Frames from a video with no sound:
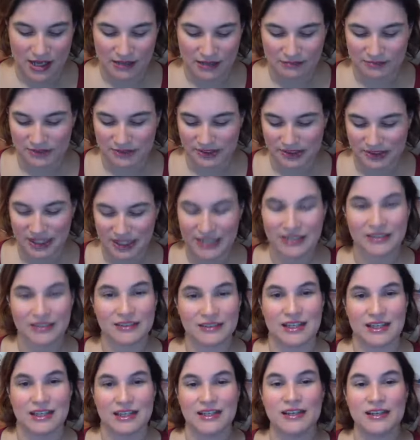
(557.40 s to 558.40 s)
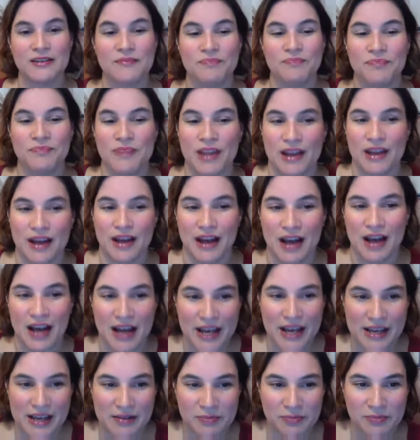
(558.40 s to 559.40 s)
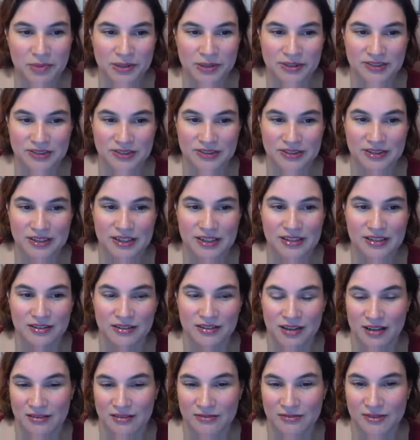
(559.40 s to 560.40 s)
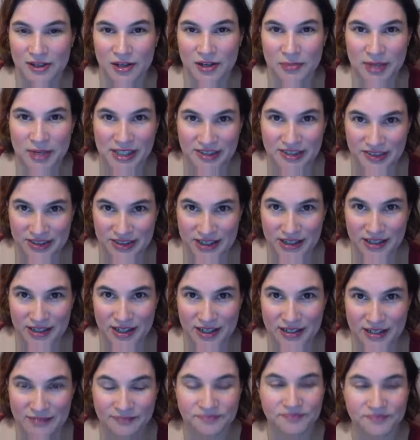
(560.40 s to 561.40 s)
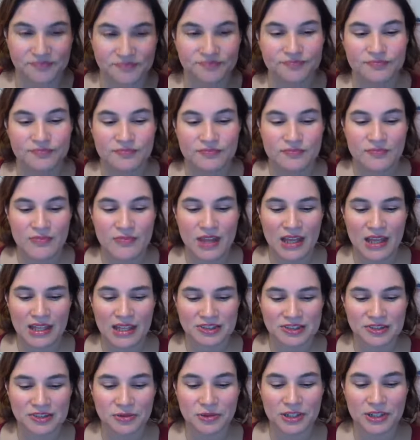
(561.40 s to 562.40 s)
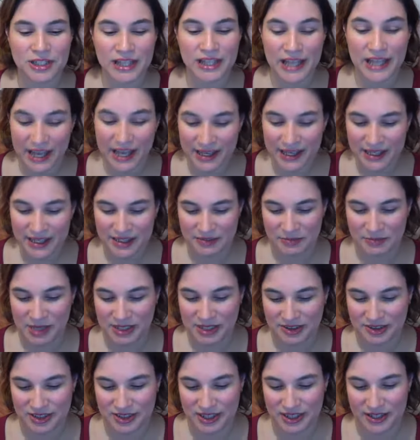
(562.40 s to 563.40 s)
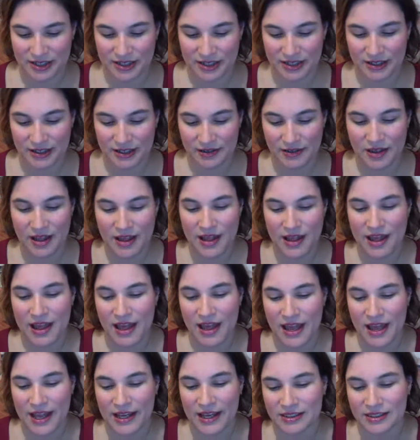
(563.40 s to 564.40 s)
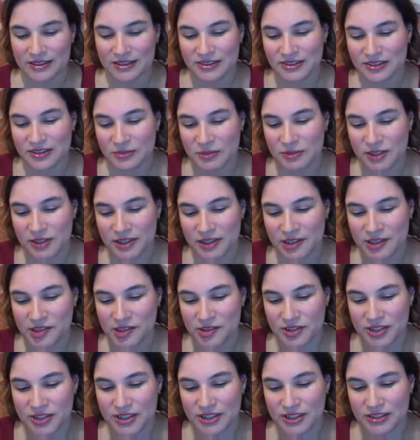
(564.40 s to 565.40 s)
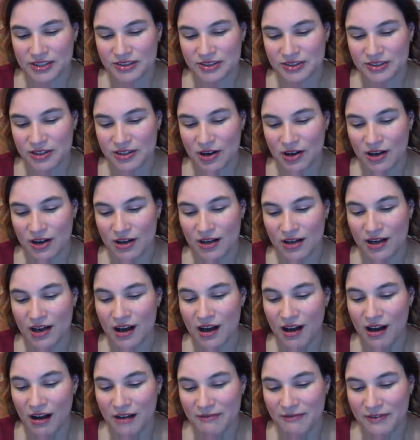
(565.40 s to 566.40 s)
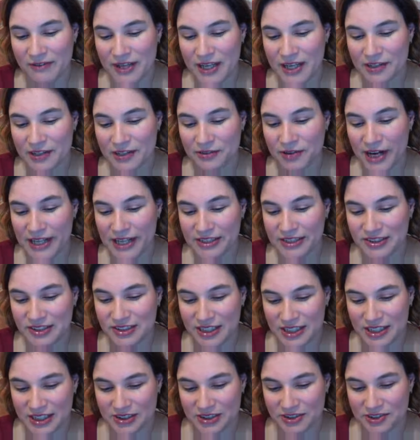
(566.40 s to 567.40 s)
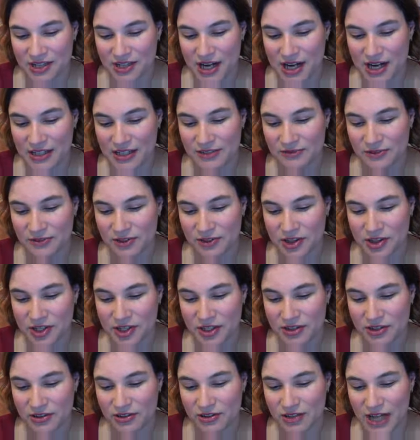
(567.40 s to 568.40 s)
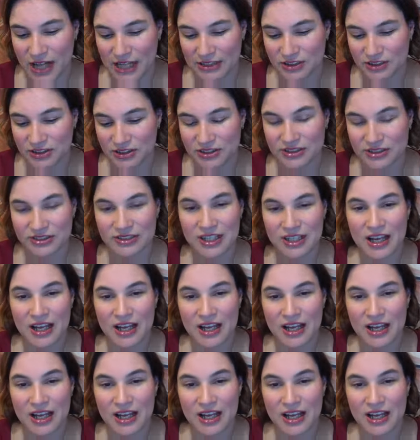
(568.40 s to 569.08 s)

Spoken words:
Secondly, I personally love our mascara. It's organic mascara, and some of the ingredients are coffee and rice extract for thicker lashes,